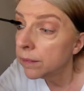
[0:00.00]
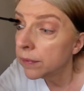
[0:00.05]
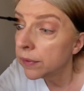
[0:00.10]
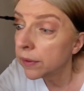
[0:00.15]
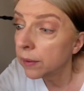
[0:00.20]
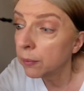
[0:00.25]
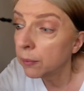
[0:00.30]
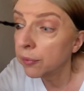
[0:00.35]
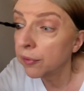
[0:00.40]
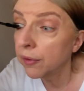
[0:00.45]

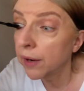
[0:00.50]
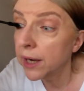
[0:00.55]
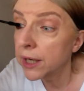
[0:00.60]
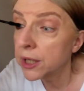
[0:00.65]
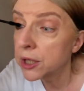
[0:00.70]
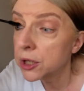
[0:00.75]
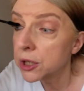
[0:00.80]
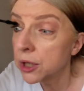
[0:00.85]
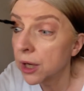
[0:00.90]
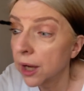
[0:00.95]
The
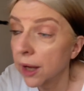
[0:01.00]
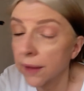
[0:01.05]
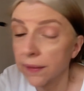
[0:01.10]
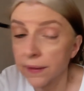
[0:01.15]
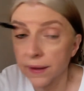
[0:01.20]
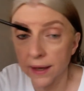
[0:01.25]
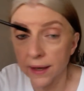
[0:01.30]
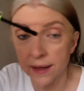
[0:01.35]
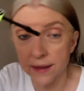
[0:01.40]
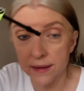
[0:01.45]
brush on
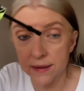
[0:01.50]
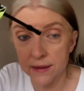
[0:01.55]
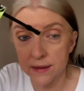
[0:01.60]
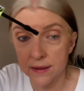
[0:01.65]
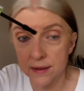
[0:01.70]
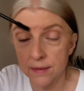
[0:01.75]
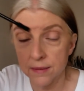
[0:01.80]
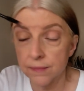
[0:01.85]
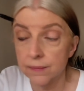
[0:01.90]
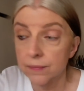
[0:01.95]

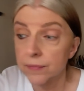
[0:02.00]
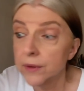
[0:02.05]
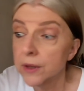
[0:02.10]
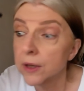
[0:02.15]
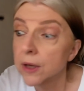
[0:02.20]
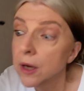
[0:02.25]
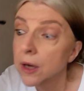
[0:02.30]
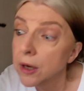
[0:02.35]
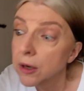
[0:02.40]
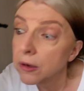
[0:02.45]
this
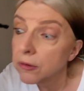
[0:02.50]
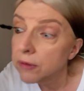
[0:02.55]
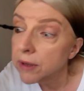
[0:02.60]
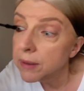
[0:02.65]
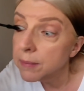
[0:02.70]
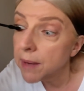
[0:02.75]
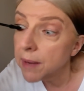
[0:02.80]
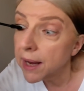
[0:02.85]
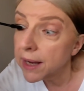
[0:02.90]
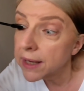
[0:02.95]

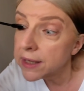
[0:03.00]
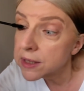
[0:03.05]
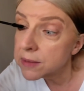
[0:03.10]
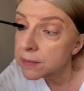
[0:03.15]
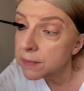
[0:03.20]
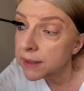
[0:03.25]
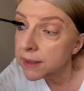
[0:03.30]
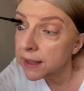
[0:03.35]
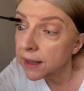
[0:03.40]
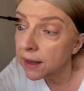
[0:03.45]
reminds
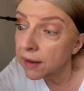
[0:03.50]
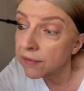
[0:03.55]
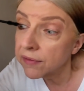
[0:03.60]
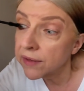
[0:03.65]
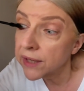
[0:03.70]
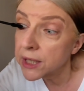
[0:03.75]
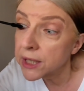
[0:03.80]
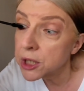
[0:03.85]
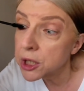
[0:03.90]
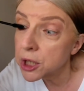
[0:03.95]
me of
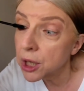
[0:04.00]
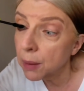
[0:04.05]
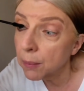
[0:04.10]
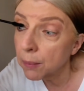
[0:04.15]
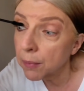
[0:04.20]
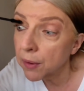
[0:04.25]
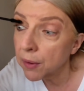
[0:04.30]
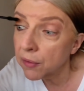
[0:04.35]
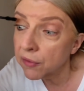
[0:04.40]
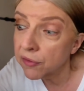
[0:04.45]
a
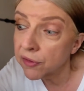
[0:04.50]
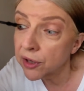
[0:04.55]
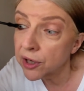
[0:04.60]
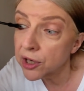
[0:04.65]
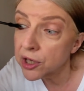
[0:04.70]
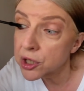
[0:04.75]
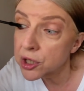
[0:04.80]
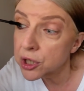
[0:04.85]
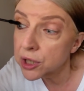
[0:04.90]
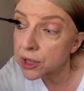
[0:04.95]
jumbo
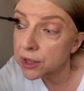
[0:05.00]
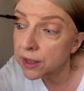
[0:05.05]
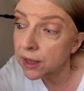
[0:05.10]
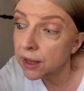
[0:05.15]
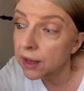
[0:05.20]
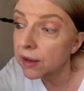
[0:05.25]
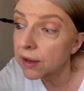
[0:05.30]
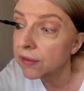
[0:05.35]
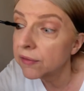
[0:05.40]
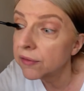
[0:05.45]
version
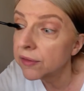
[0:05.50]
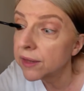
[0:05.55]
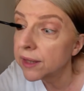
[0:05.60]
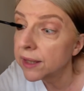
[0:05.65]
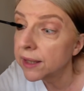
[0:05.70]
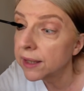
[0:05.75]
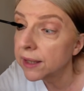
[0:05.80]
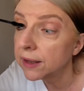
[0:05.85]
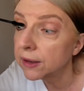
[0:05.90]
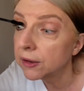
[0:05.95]
of
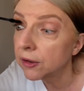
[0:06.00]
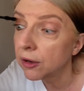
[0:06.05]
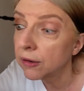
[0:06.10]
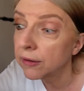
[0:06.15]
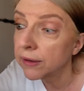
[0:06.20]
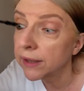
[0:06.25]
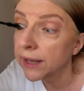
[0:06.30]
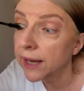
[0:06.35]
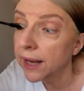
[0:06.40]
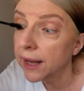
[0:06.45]
the
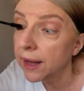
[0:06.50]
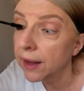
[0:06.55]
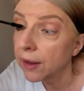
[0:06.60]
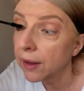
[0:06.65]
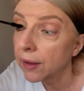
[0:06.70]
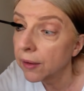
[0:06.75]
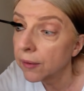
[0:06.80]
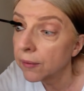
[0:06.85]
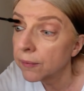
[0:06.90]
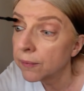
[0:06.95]

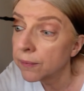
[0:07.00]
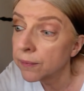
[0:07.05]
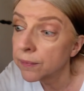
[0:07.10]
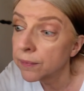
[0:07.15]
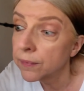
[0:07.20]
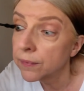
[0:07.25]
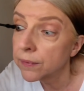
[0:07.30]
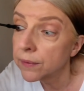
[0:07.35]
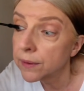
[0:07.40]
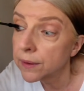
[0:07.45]
L'Oreal
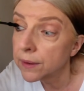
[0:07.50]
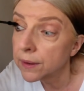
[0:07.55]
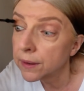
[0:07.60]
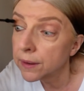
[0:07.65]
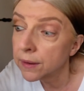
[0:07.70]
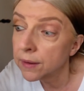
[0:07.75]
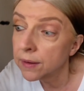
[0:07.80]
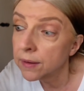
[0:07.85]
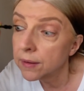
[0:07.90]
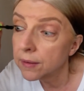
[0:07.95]

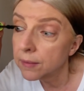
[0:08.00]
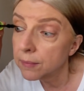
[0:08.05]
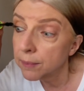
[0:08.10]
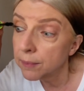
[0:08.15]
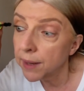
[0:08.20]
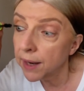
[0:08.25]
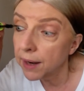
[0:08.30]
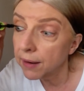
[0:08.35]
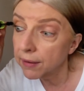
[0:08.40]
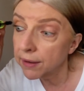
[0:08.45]

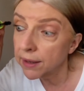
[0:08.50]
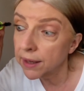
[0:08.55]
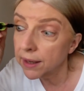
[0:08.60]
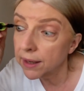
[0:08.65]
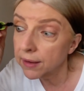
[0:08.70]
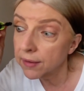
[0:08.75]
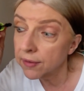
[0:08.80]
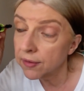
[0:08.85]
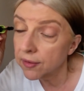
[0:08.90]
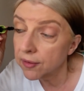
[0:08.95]

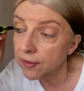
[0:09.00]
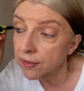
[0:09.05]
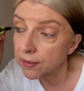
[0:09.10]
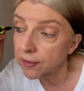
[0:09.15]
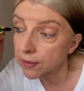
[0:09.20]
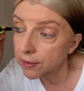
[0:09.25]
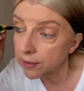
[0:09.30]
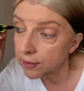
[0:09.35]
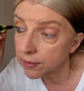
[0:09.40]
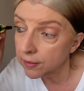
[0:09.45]
Paradise
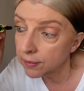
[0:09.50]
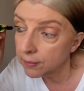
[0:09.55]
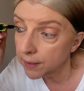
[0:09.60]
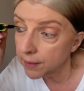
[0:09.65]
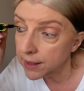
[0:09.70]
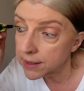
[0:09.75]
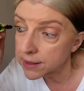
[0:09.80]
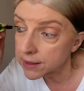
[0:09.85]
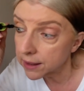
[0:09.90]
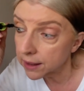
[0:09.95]

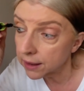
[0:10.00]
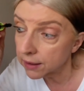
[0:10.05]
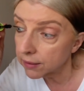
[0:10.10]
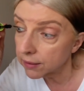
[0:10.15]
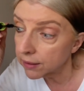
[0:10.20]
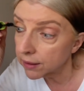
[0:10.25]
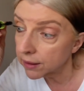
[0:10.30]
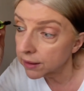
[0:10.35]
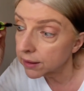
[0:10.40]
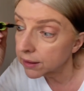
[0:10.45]

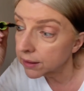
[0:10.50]
mascara.